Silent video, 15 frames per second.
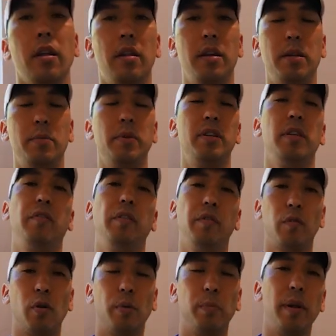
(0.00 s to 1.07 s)
This specific
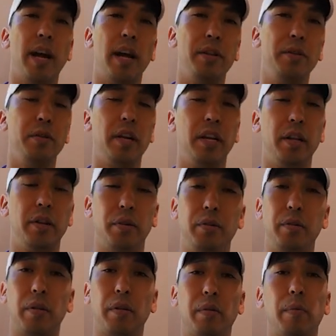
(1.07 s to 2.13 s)
floor plan, you can either
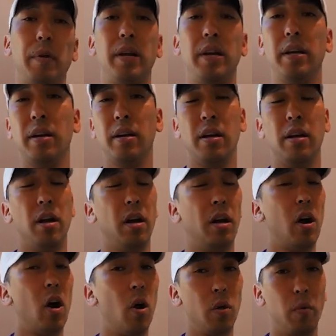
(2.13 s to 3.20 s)
do a three
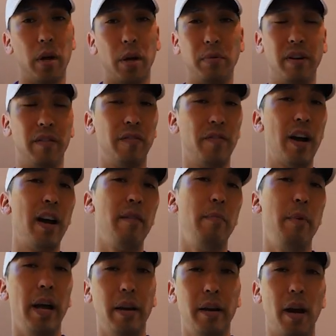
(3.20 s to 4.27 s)
all the way up to a five
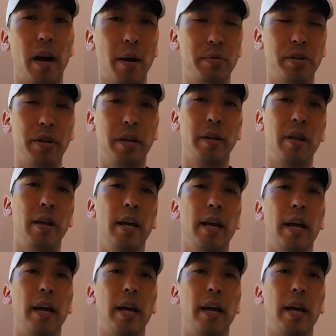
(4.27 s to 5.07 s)
bed option.